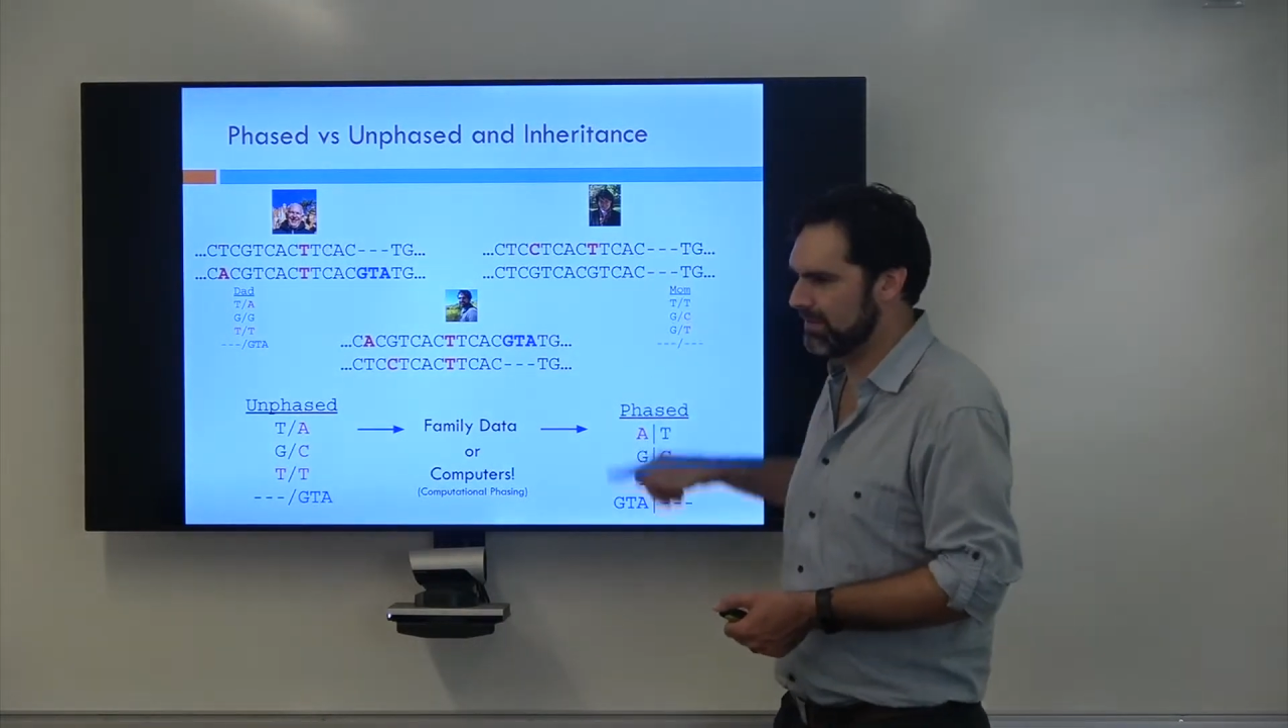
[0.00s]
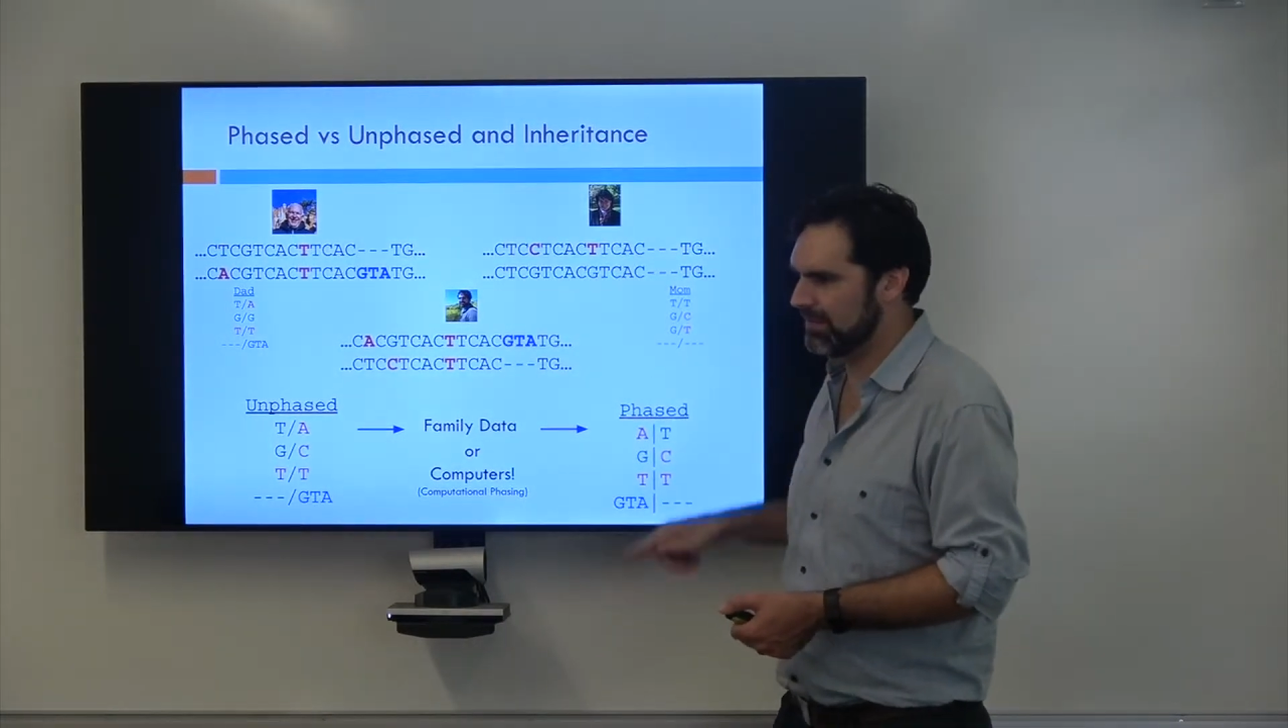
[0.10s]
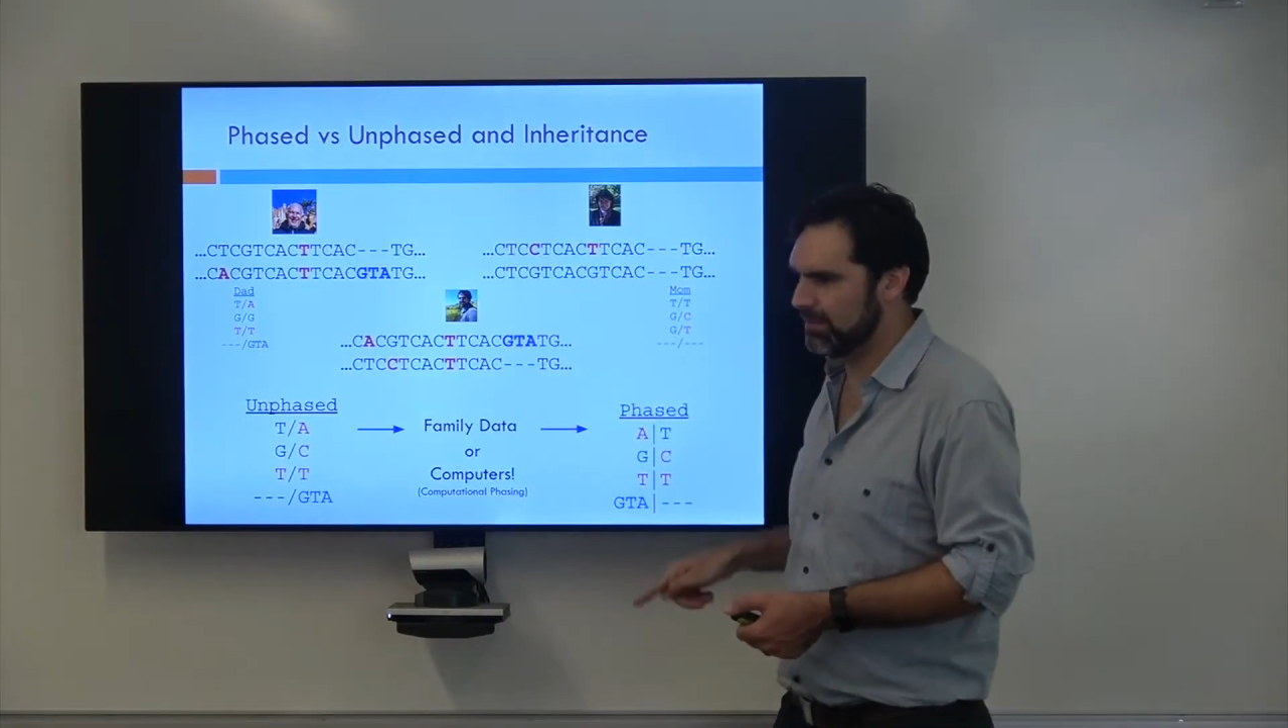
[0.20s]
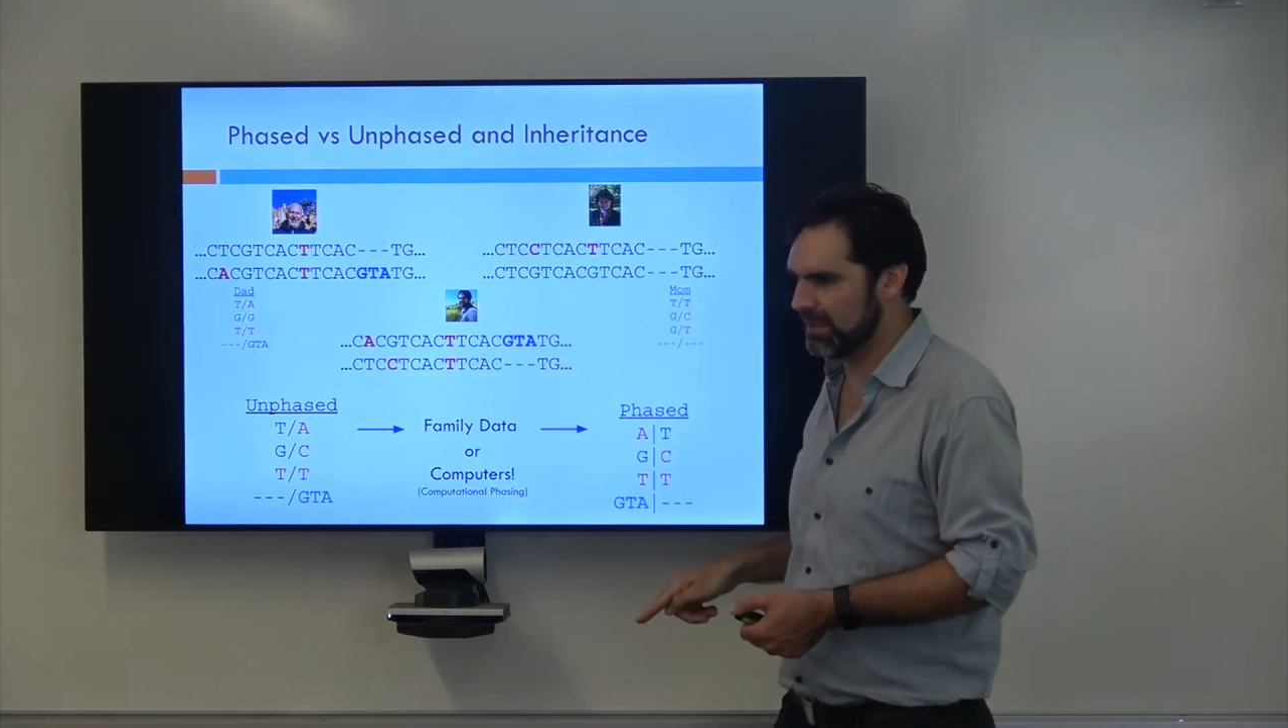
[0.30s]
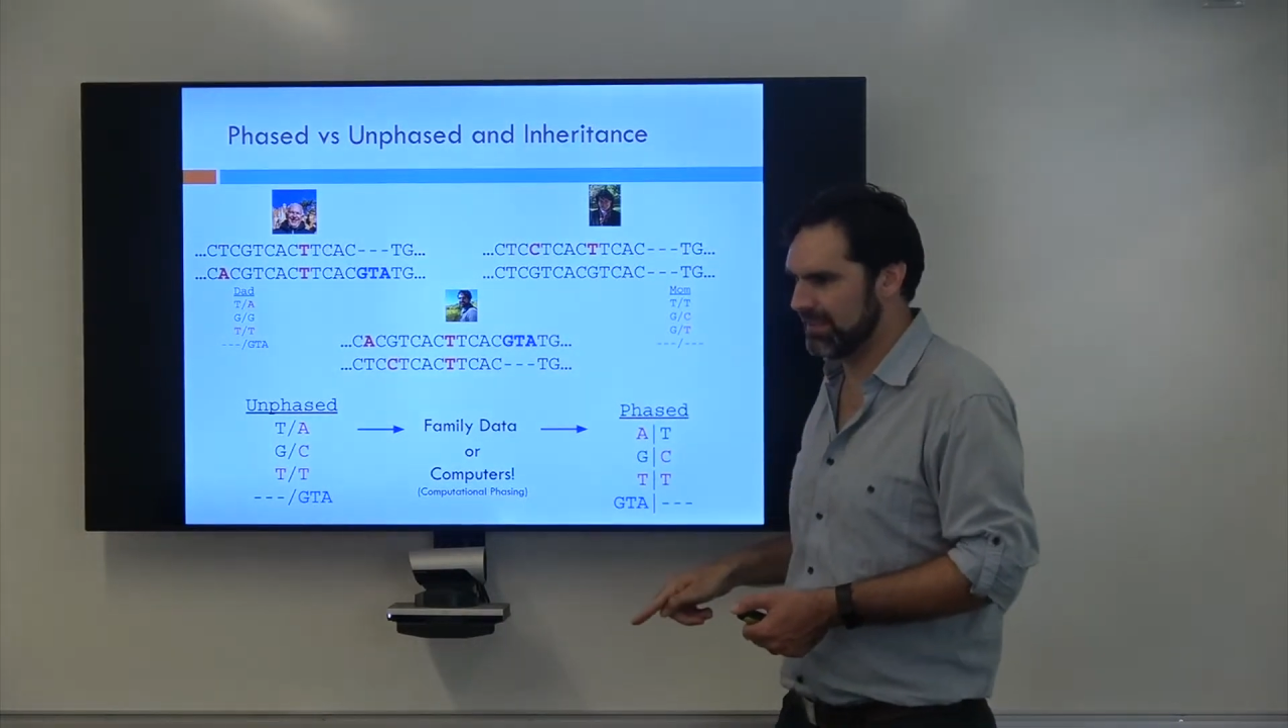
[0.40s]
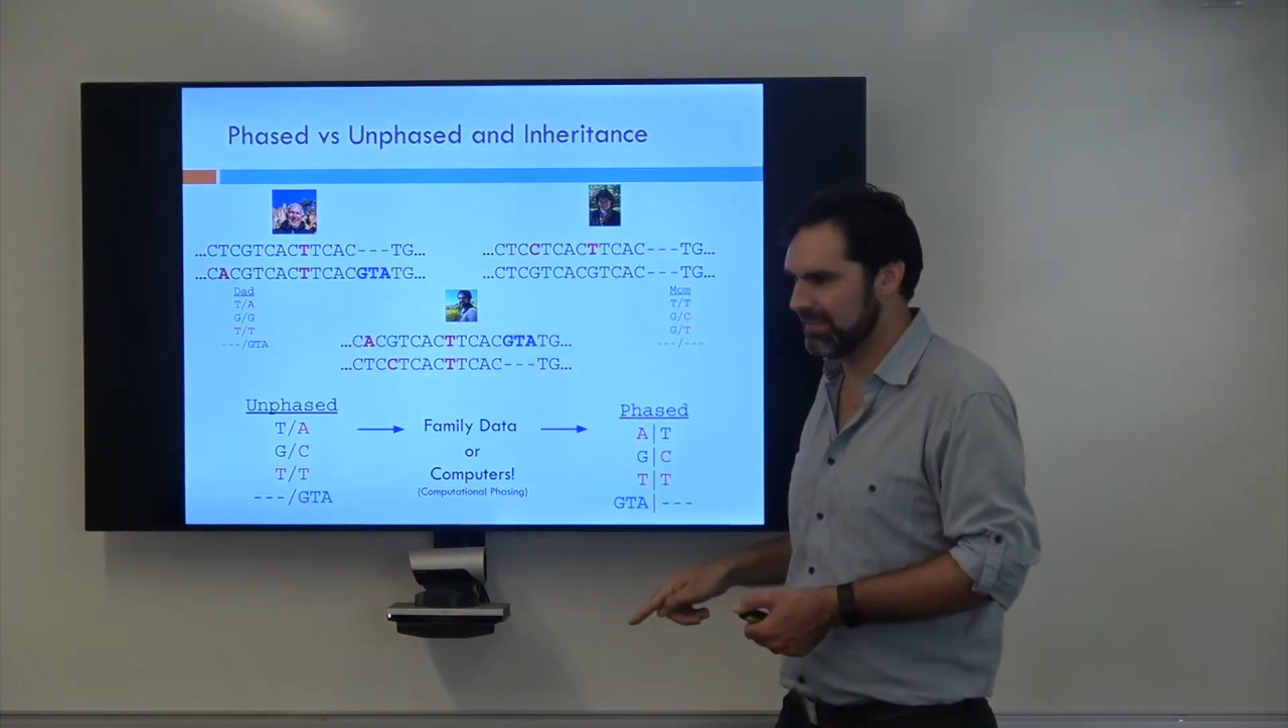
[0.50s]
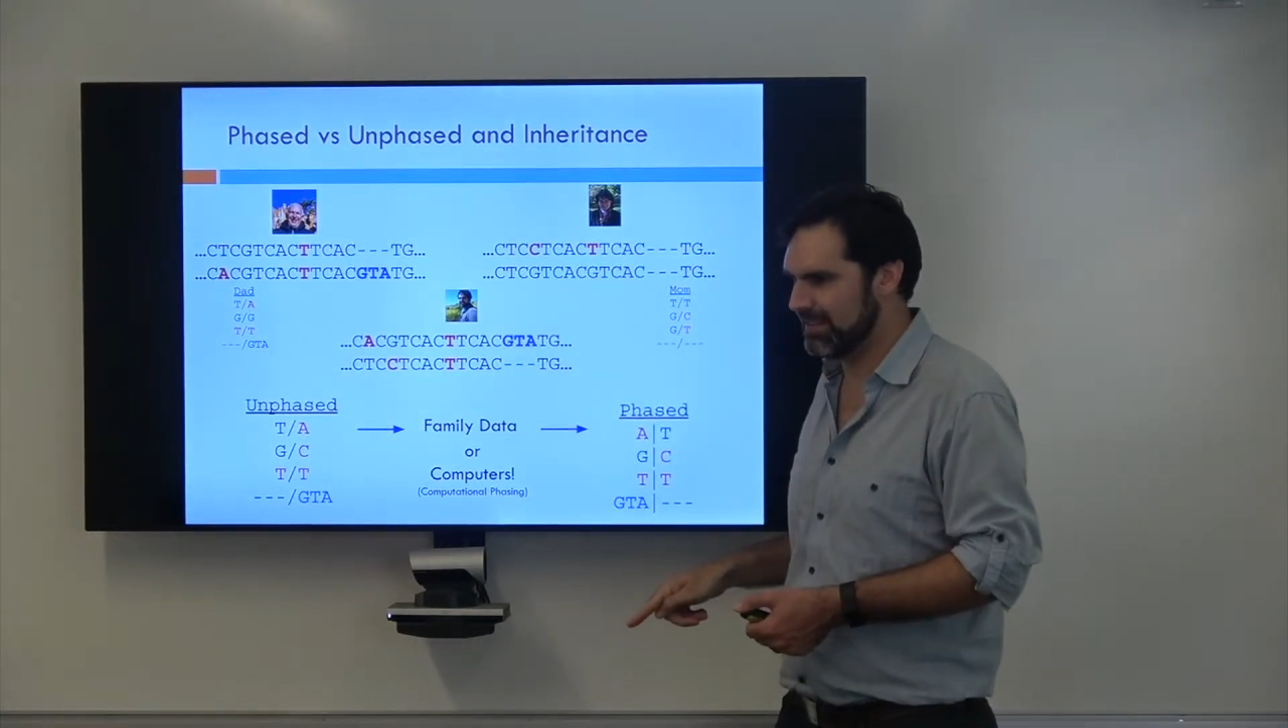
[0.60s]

of somebody's